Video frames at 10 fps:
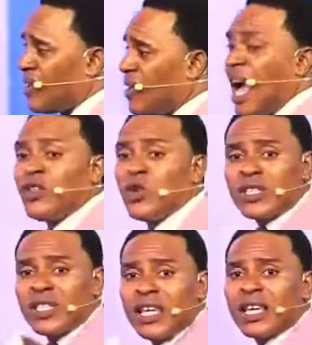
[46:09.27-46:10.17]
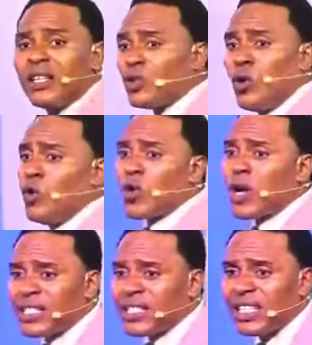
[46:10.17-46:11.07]
Are you sick? Don't look
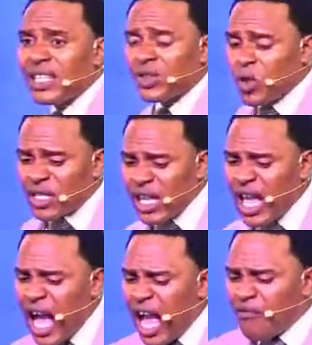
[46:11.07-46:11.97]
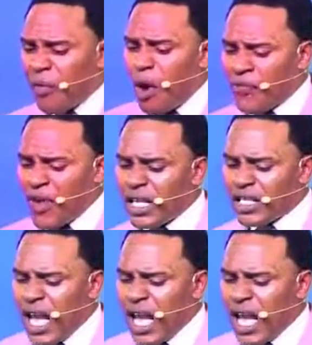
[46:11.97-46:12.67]
at, don't say, I have more faith.